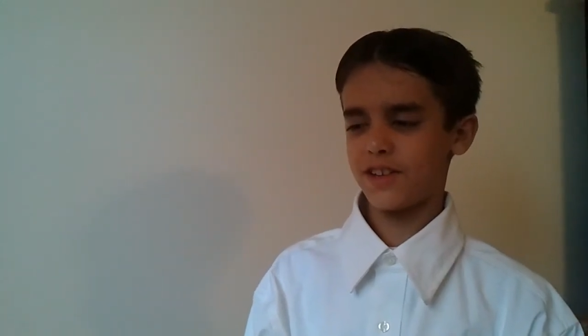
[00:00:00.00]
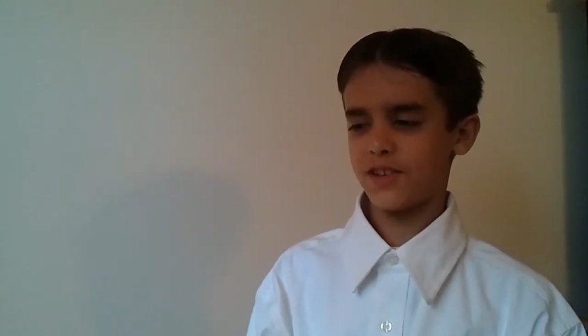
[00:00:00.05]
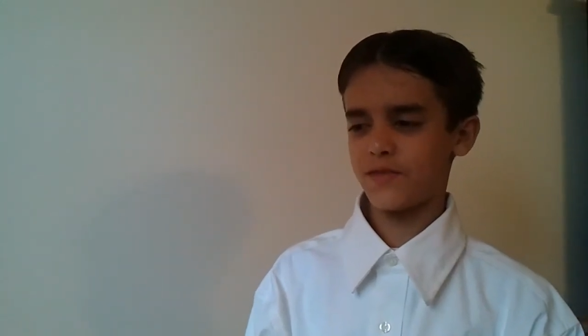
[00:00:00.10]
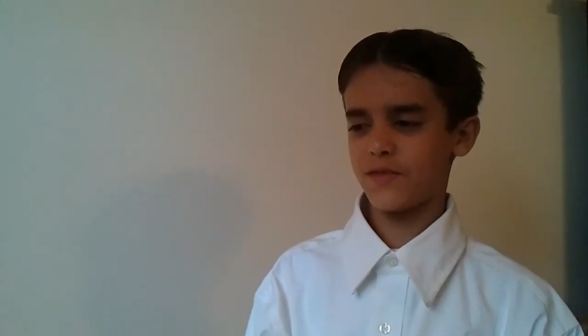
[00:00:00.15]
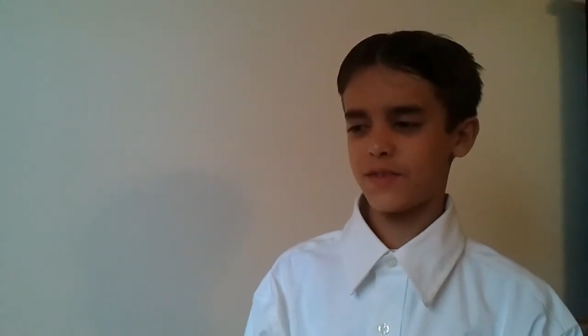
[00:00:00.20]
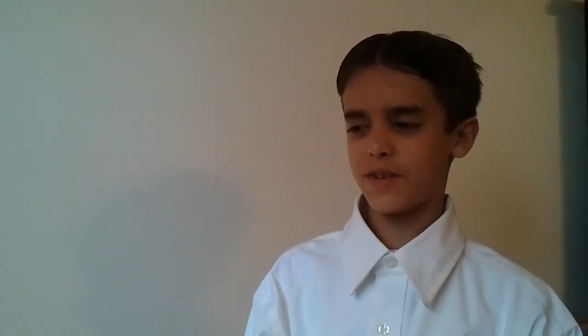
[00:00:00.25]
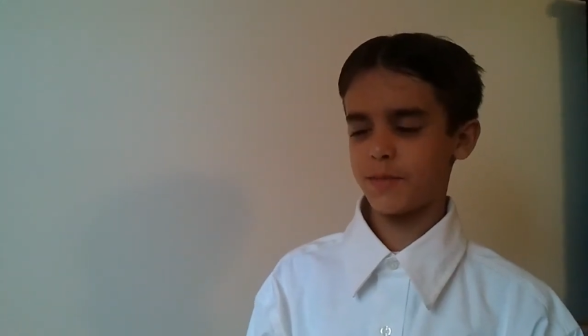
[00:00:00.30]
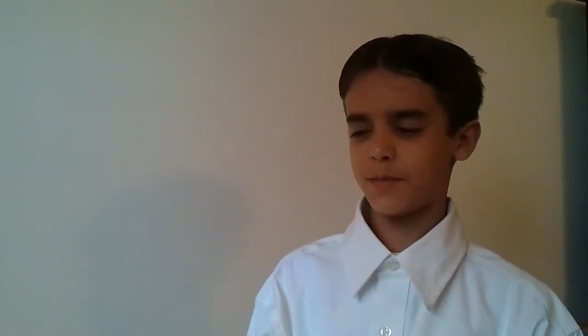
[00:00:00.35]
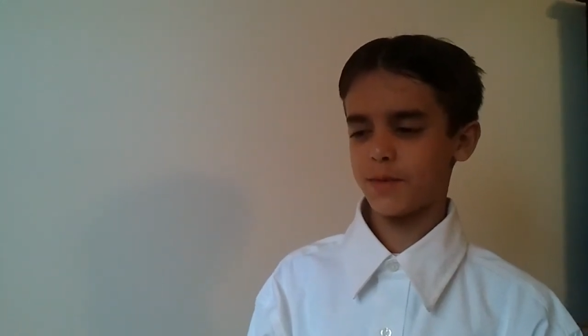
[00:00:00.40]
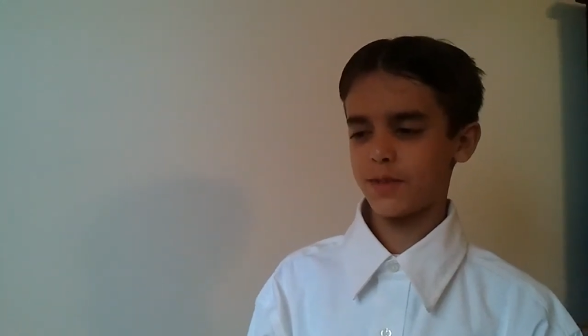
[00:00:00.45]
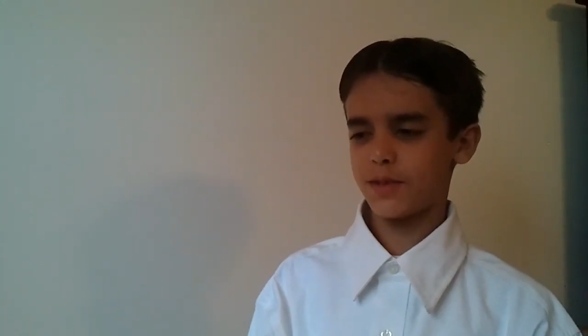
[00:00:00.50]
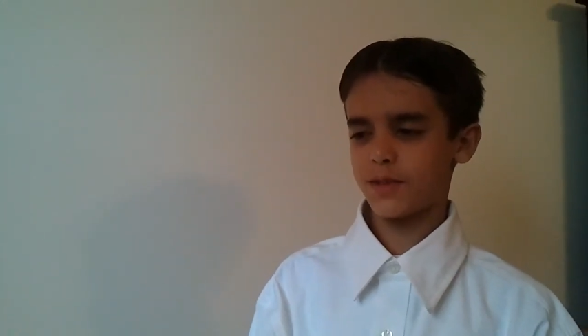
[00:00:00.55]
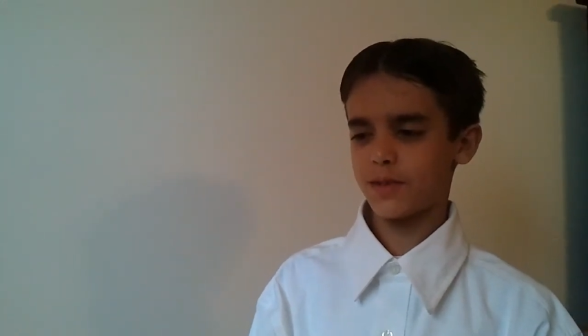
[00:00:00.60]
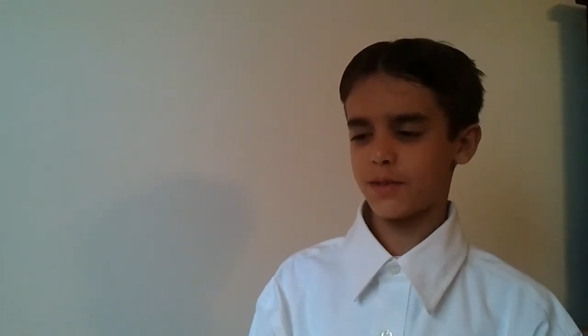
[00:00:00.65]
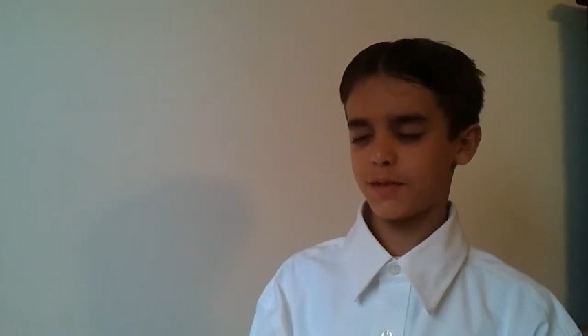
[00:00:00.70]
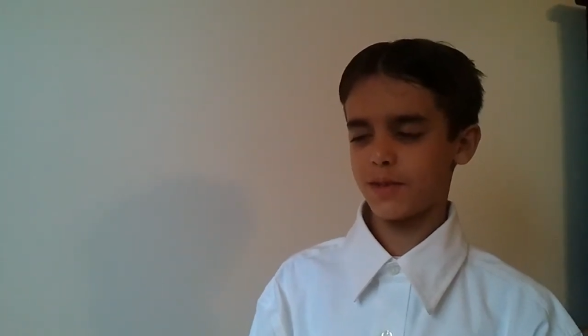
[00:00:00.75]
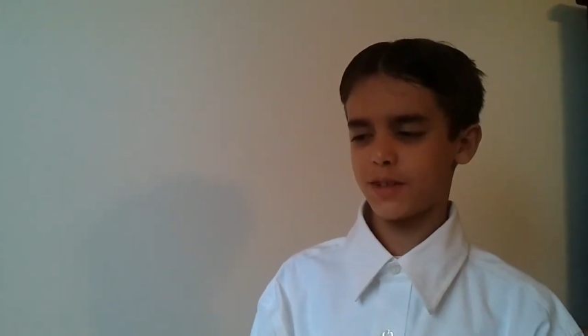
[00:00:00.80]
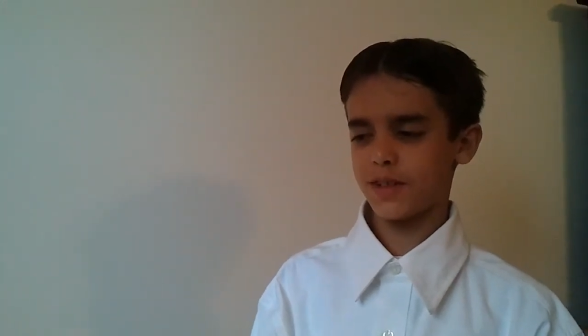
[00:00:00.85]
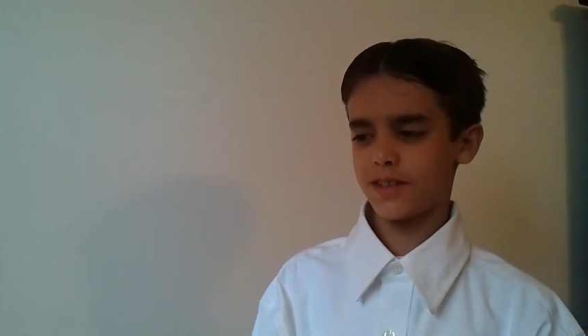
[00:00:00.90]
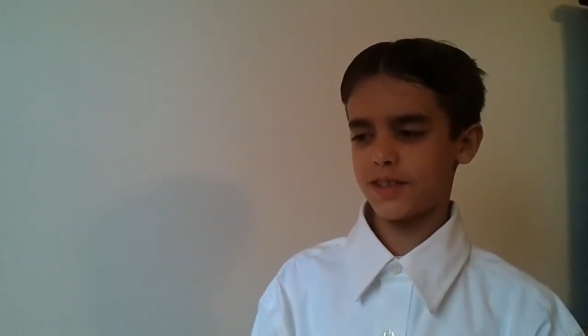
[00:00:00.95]
November
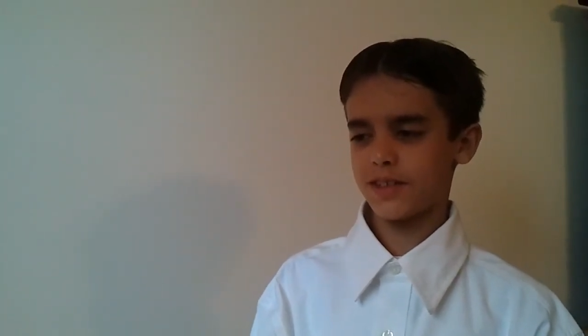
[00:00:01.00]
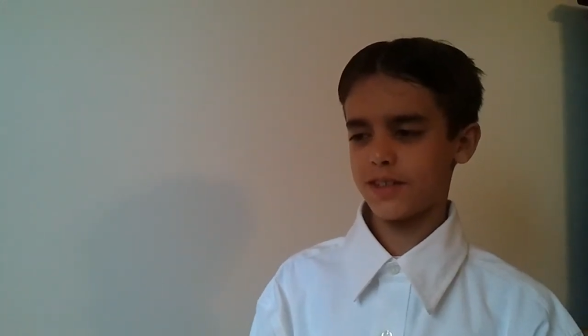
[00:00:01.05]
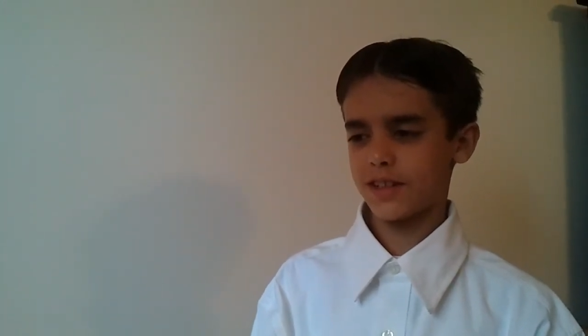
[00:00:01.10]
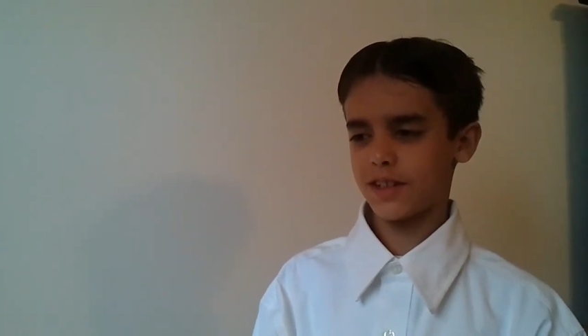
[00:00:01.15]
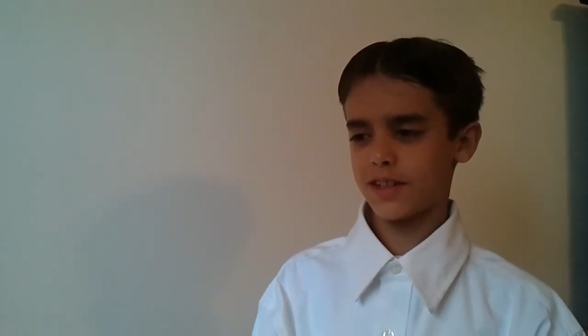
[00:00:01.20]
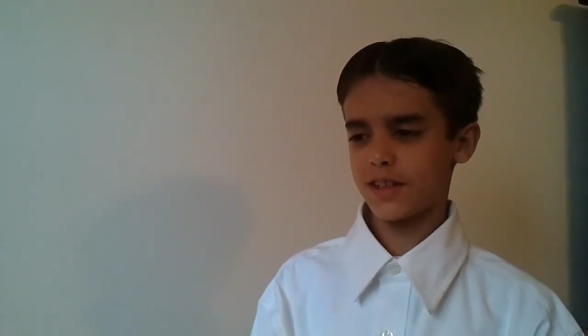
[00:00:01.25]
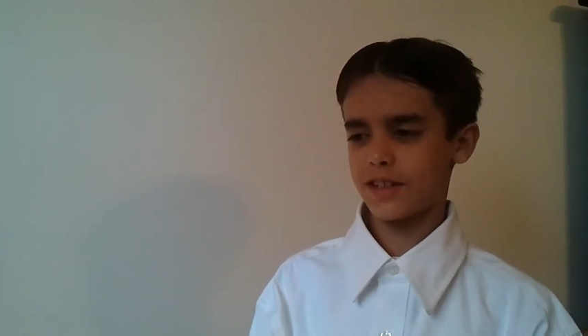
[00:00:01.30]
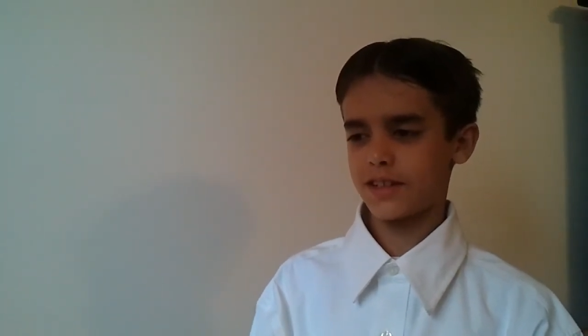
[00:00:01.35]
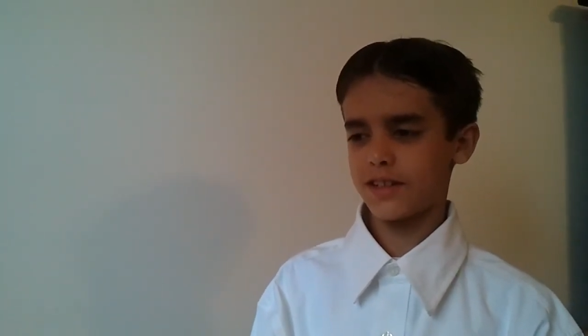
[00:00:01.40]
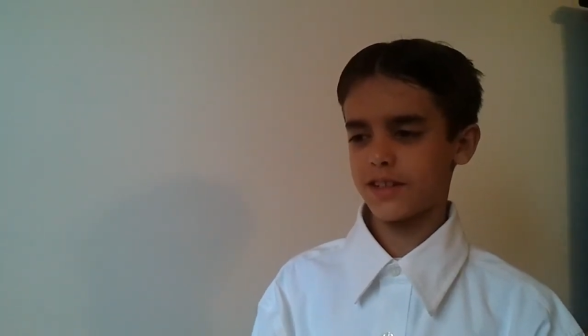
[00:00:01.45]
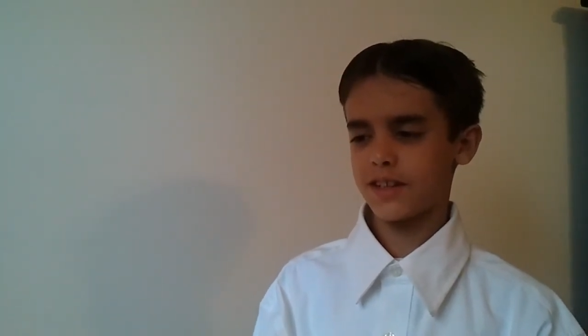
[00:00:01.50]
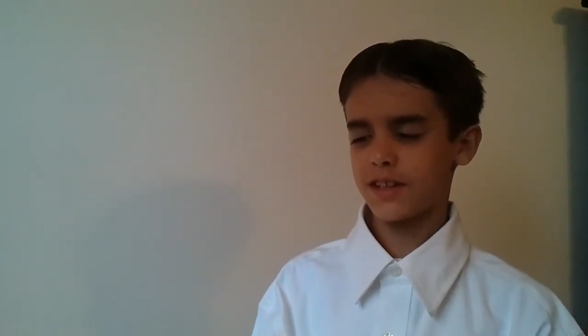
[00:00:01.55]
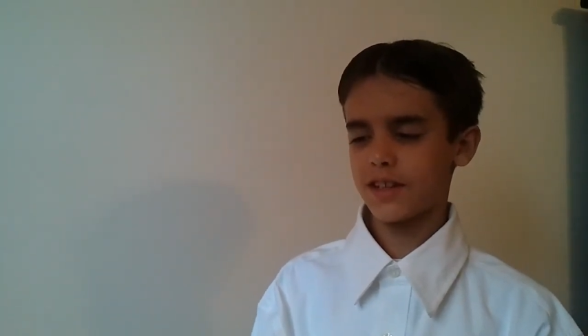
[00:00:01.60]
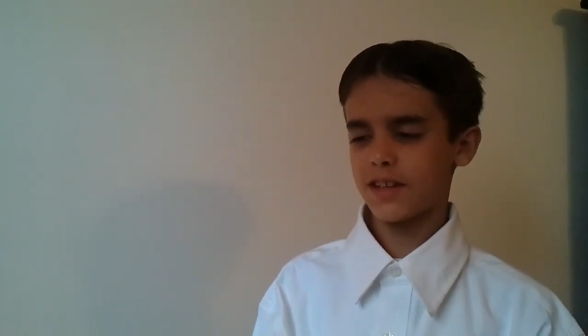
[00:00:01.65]
22nd,